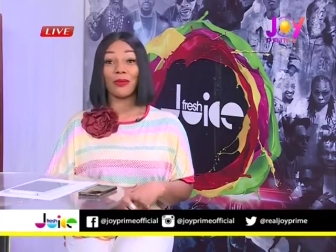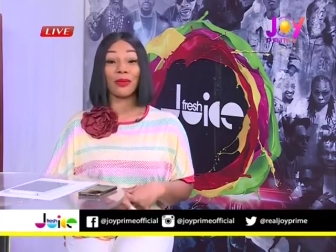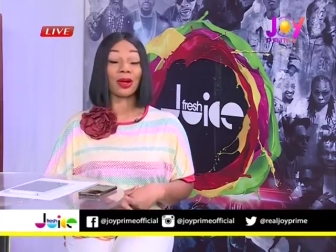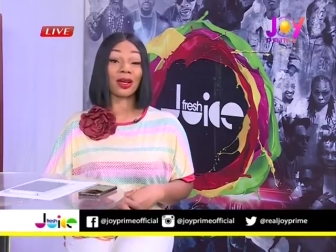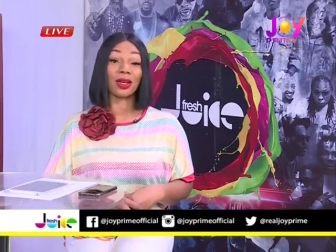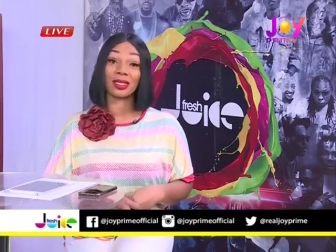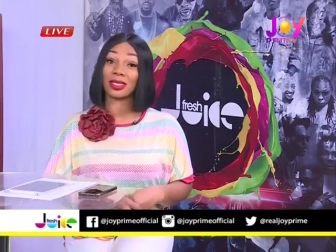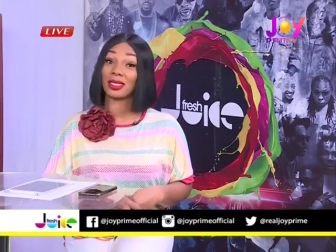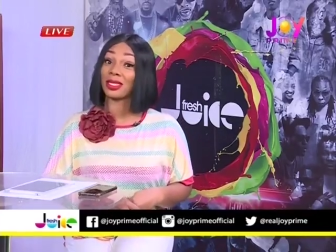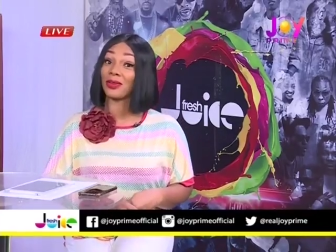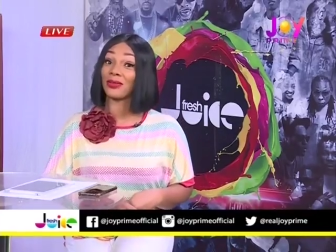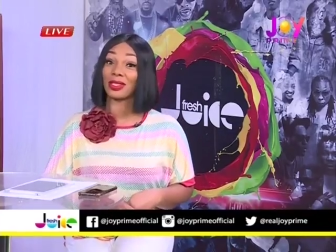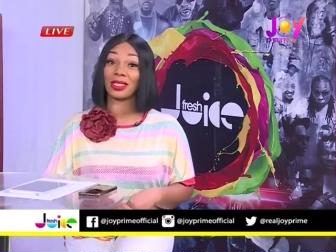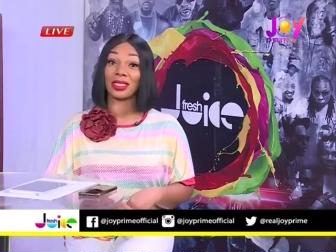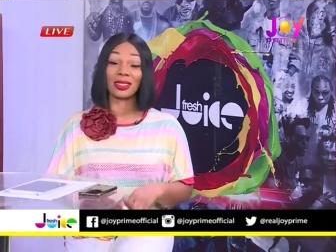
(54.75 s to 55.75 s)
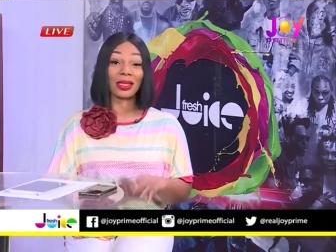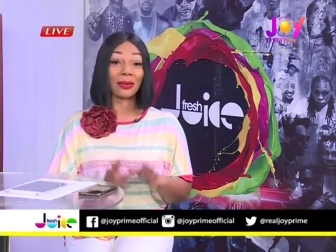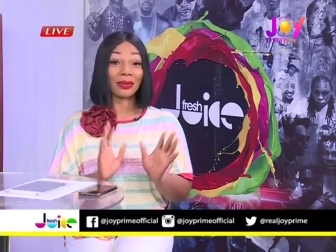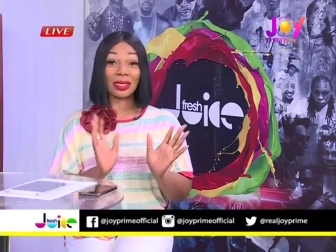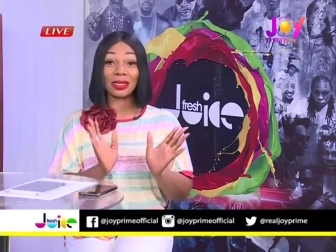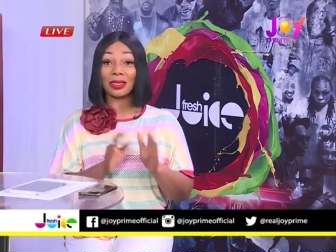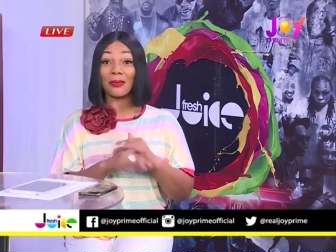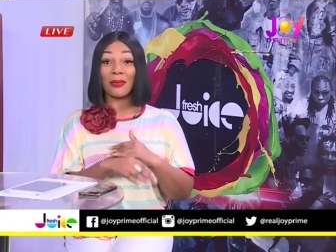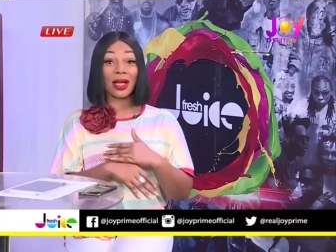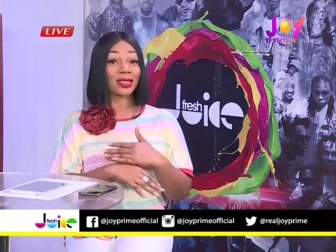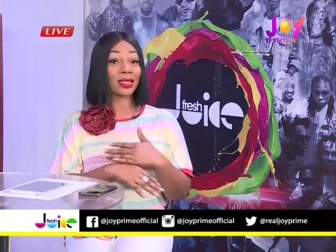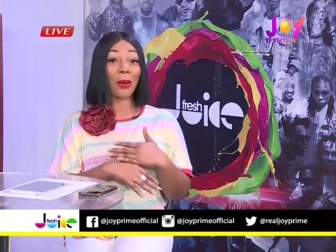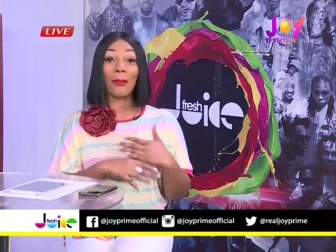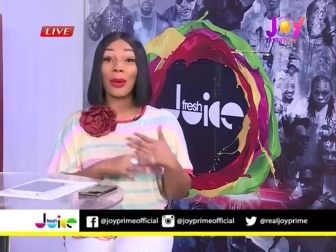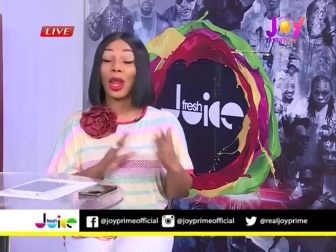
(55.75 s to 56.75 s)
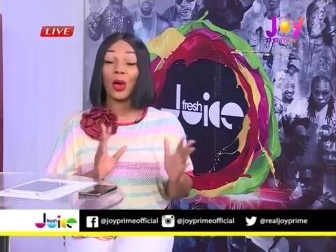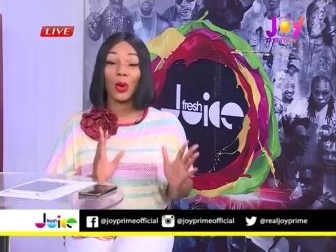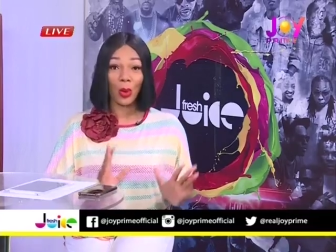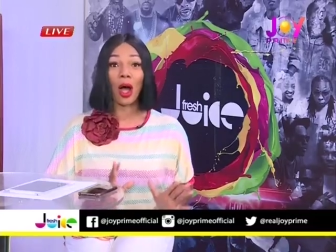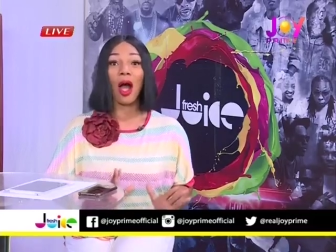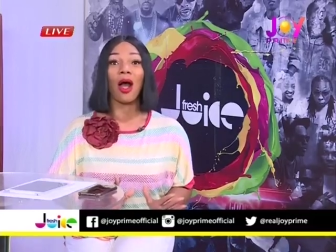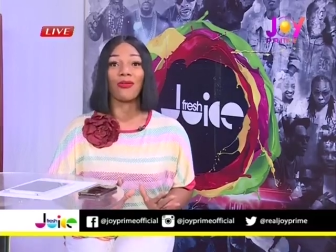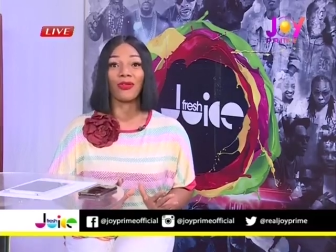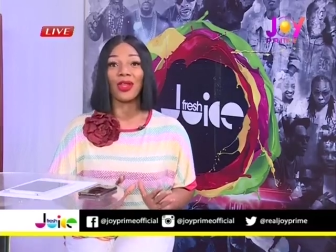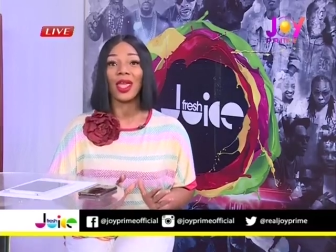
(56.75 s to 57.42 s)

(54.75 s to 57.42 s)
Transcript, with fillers: because seriously, something's about to blow up.